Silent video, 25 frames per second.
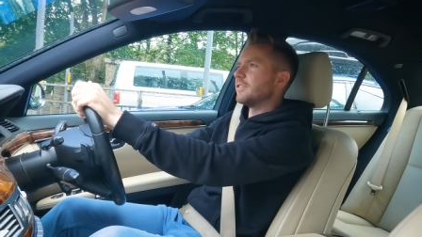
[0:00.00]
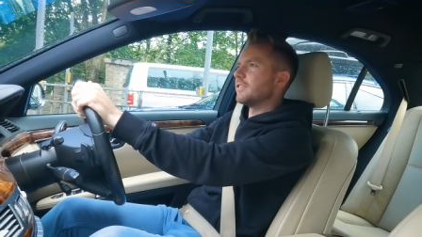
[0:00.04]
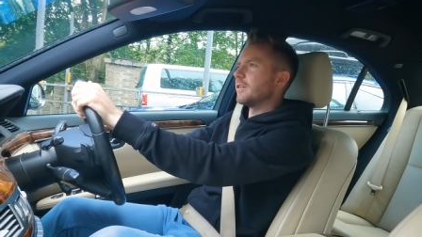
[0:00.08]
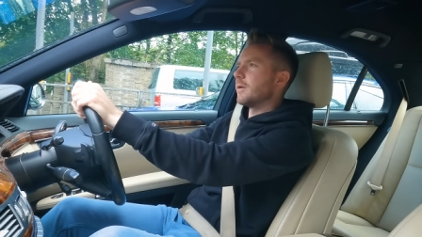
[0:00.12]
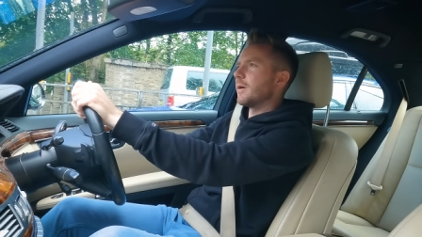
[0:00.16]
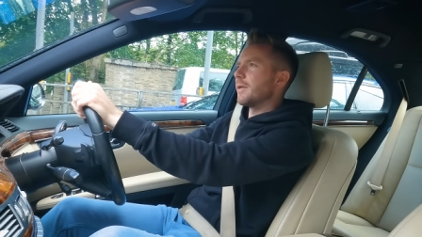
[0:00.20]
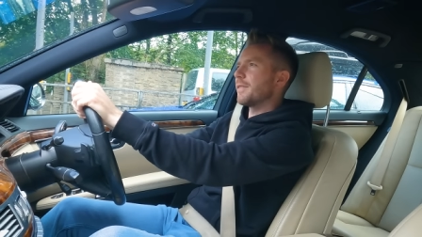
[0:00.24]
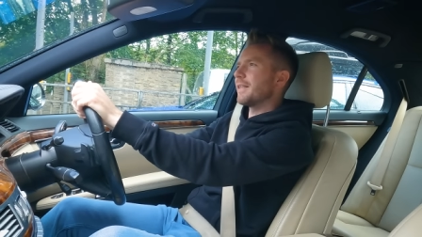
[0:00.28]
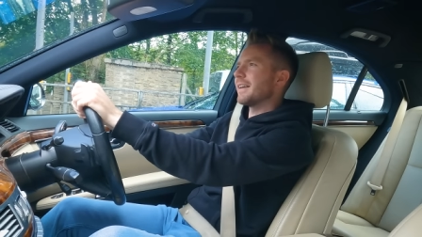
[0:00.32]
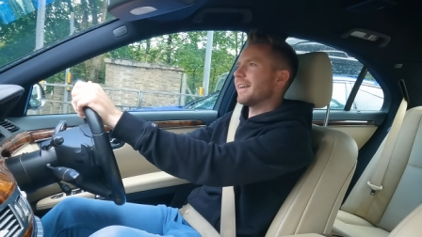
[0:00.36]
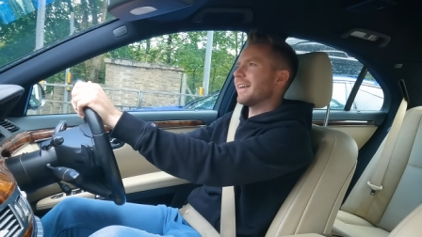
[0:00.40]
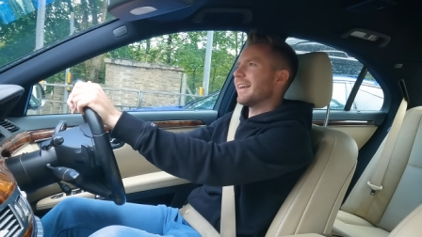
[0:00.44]

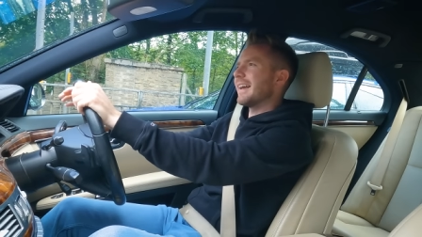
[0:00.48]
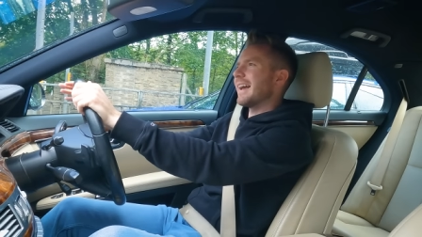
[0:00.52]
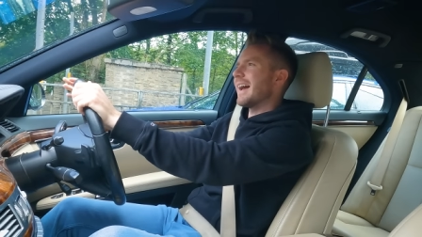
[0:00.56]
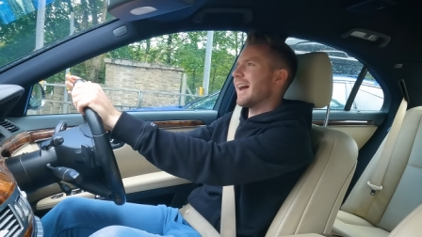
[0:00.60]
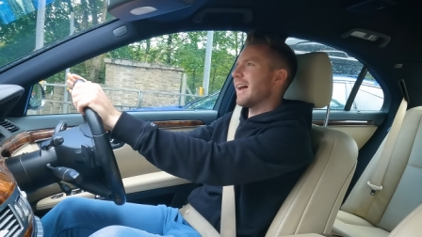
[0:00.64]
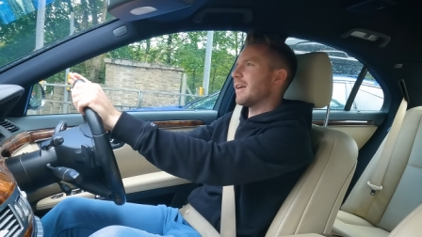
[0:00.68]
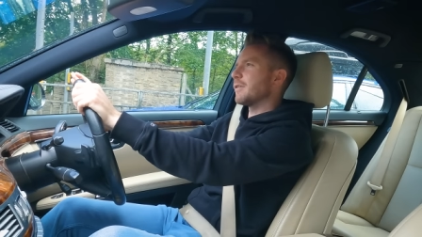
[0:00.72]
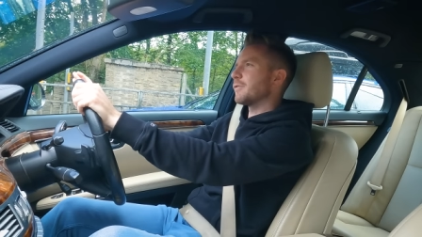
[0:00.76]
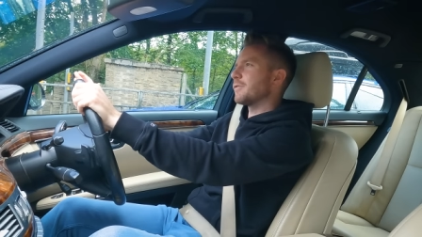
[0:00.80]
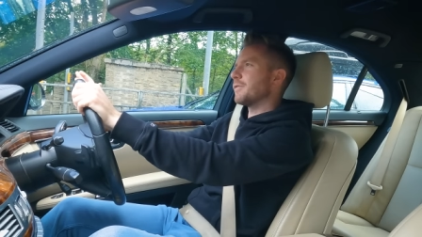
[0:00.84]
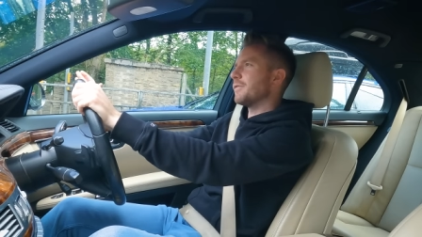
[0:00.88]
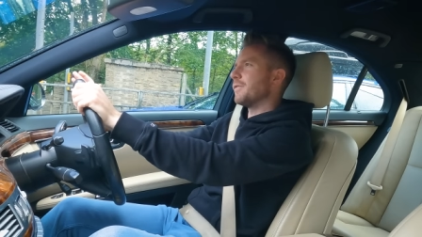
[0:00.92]
so I think it
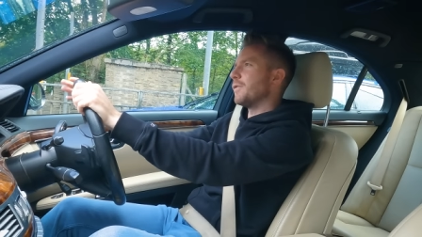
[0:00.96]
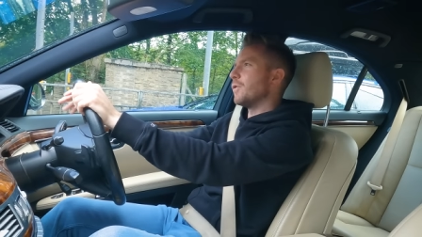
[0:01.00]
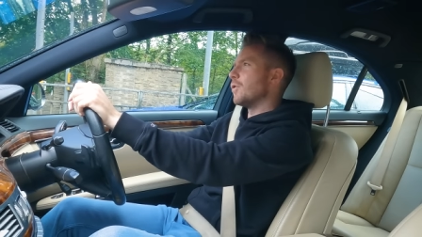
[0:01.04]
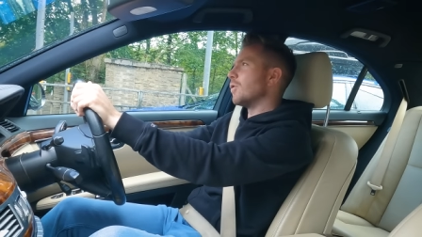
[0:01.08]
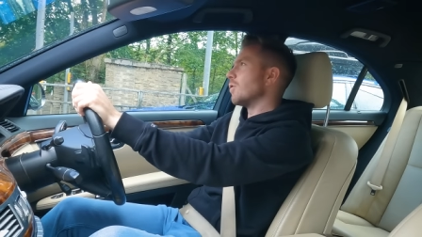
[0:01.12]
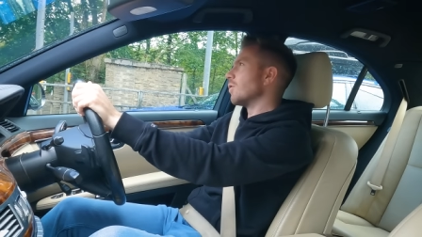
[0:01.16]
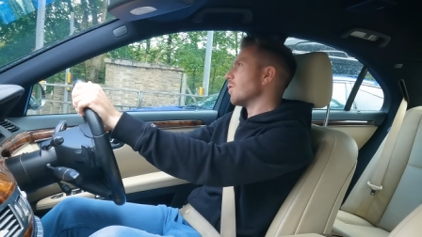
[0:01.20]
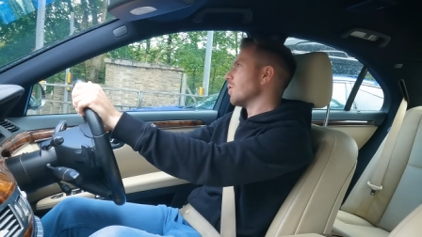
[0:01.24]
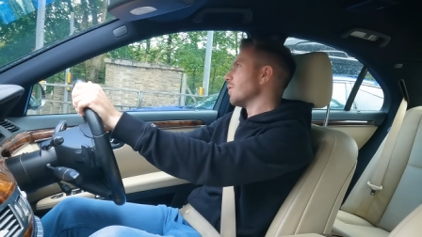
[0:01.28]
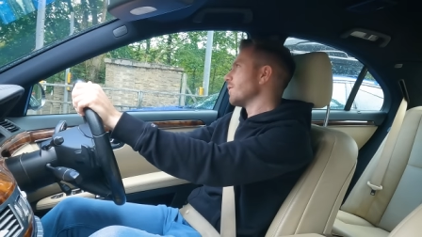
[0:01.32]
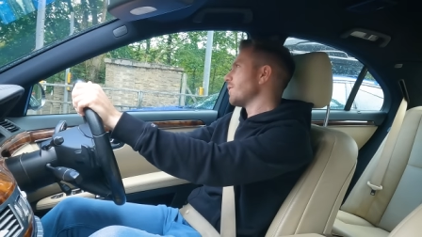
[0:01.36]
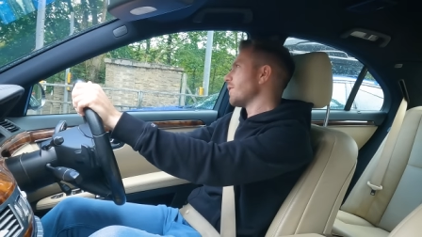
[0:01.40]
has
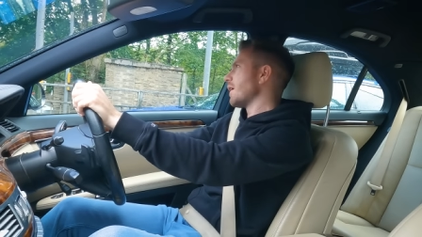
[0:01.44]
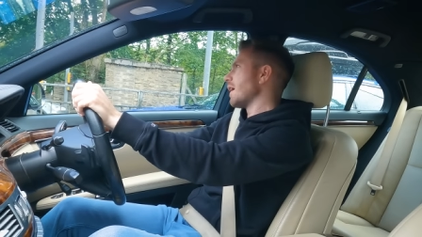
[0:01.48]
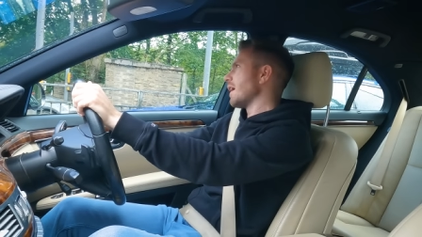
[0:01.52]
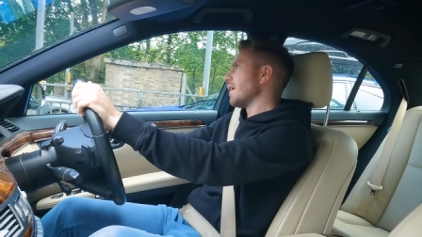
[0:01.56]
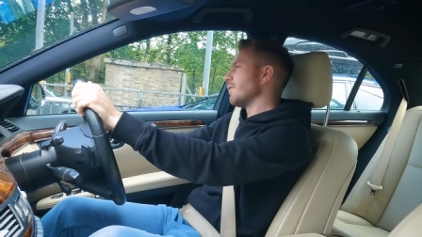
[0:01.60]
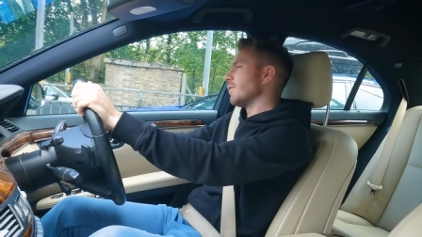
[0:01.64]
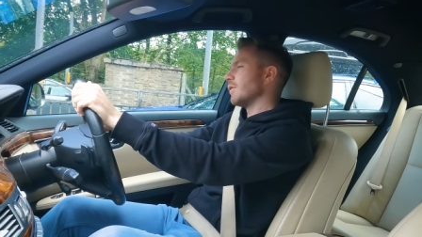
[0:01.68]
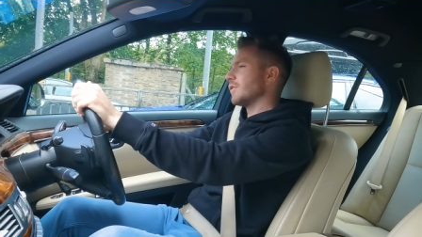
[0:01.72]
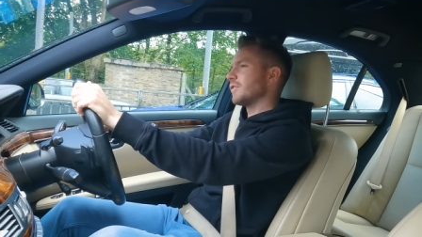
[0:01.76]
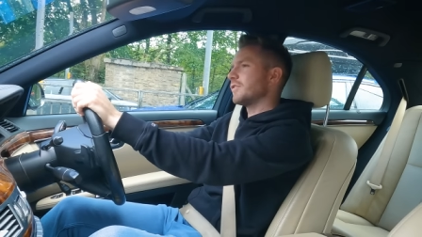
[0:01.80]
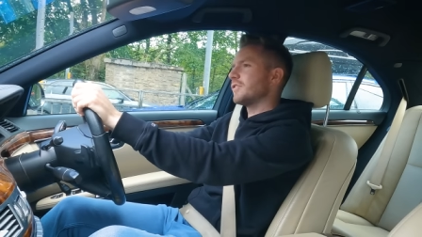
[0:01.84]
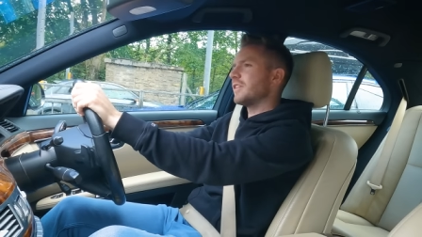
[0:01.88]
four or
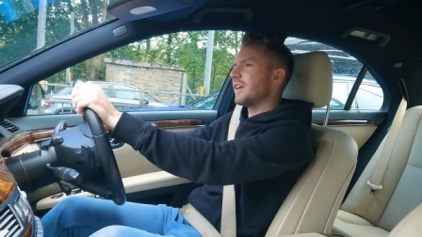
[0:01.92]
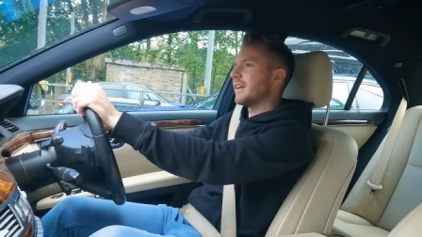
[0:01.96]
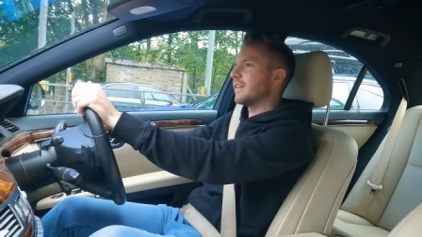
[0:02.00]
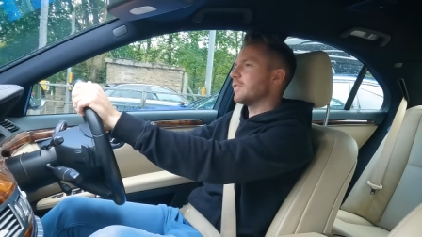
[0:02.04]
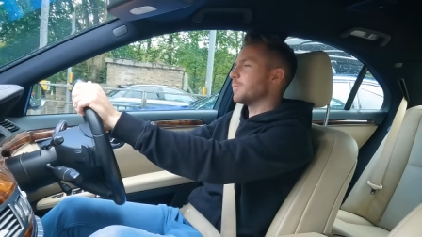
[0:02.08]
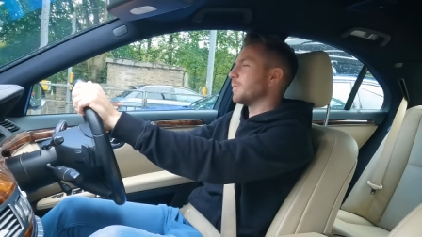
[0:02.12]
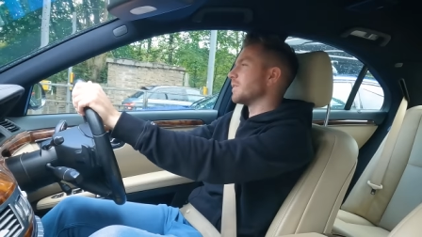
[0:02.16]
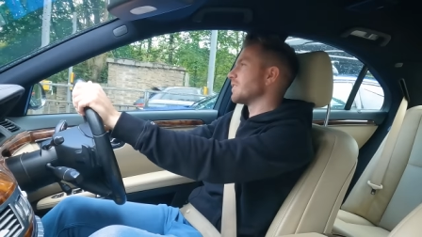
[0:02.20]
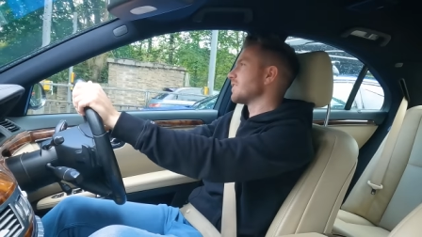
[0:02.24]
five or six